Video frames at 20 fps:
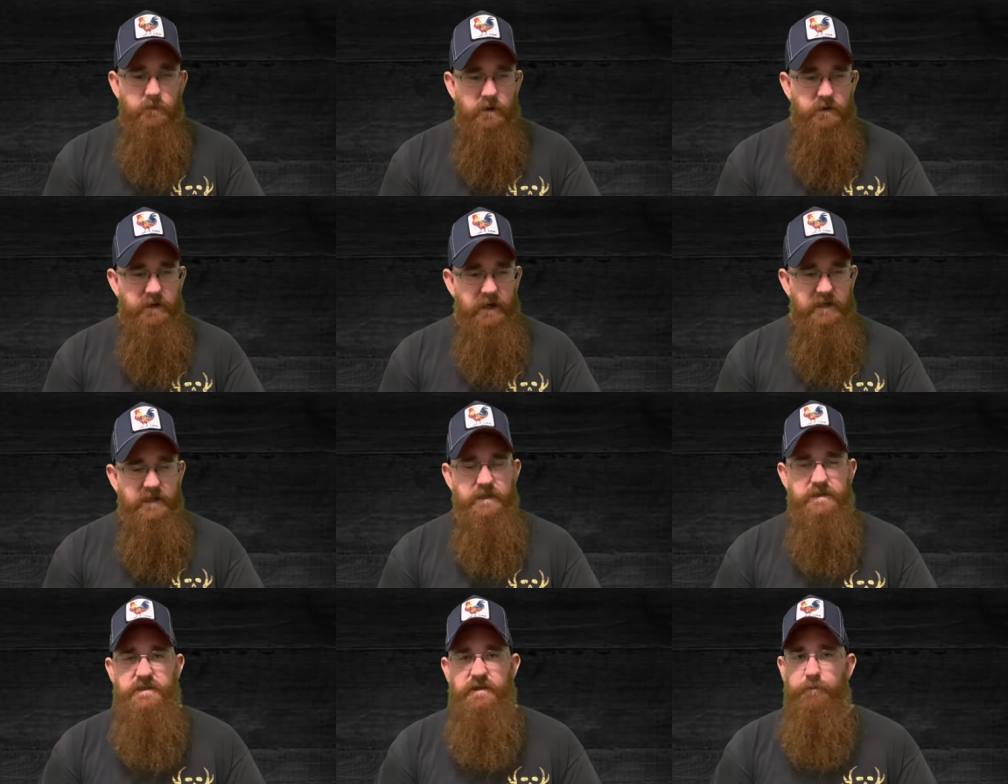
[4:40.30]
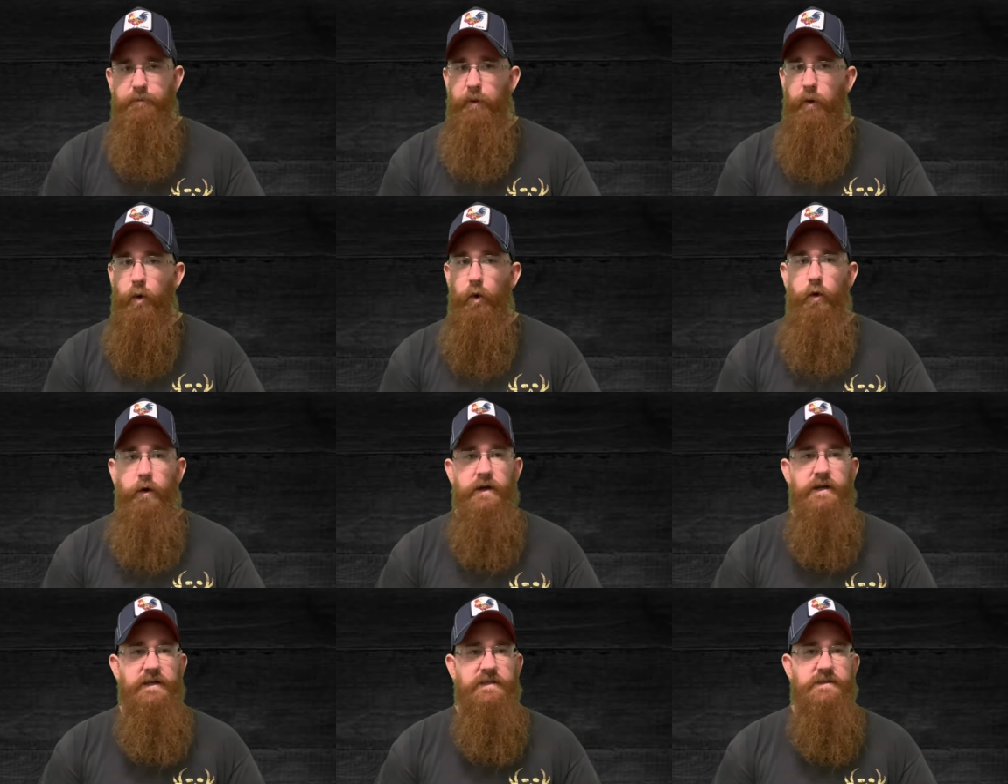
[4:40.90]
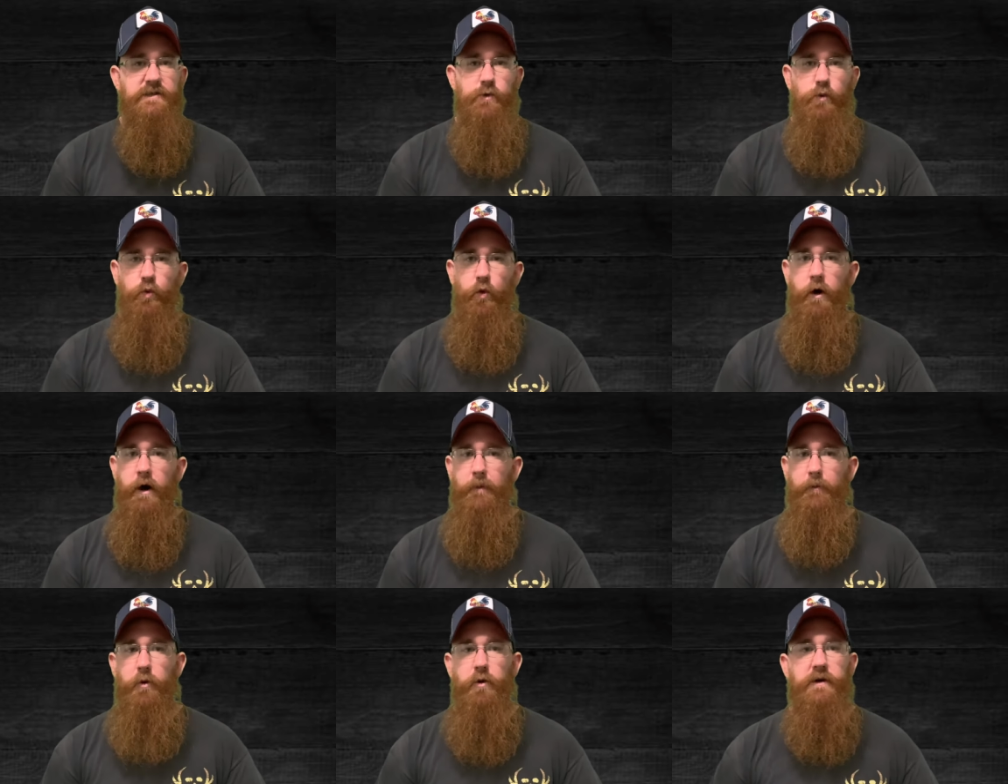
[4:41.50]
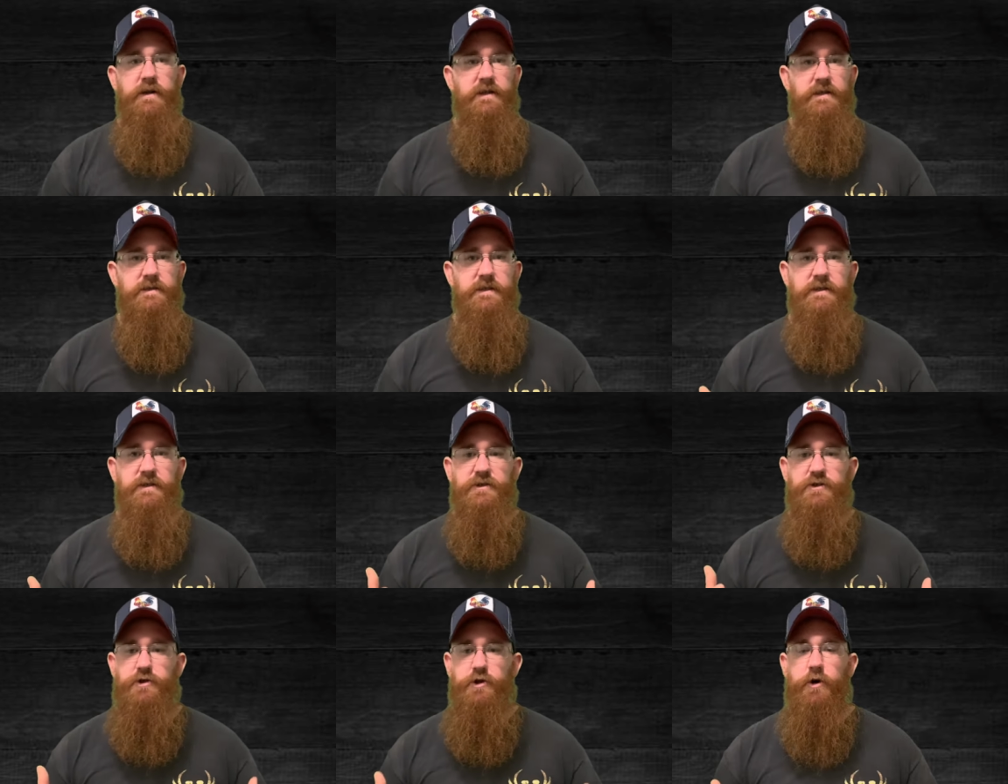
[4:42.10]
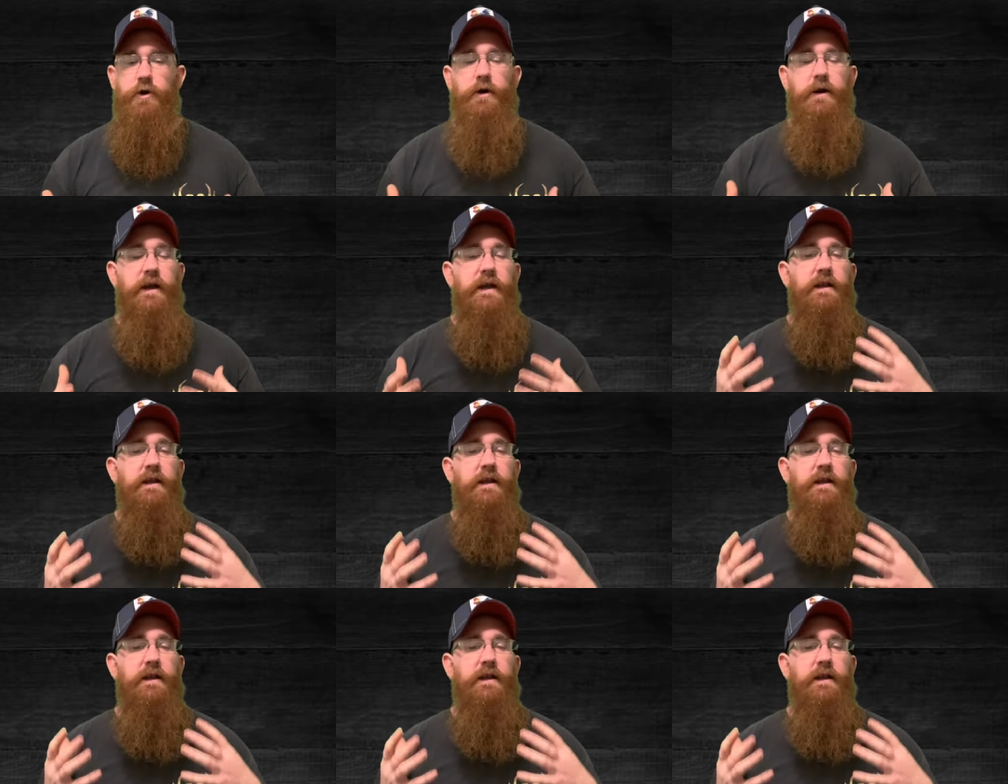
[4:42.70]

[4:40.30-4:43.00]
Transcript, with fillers: It doesn't pull, it doesn't wobble, it doesn't jerk,